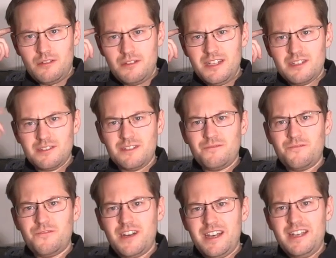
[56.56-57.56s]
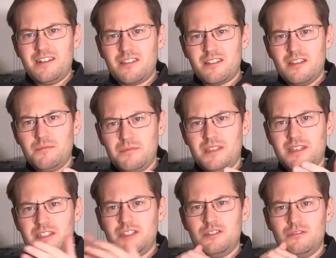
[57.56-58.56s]
you need to find
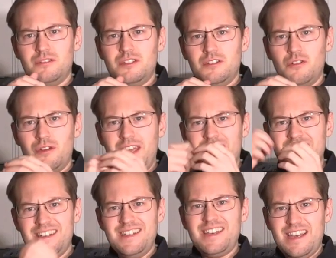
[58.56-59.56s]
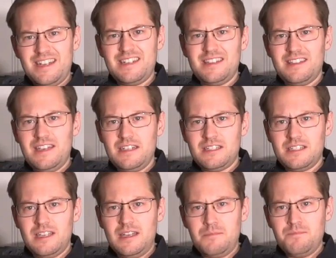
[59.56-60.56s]
something to, ignite that
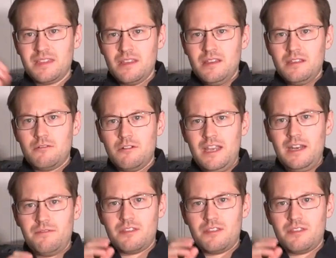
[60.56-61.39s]
creative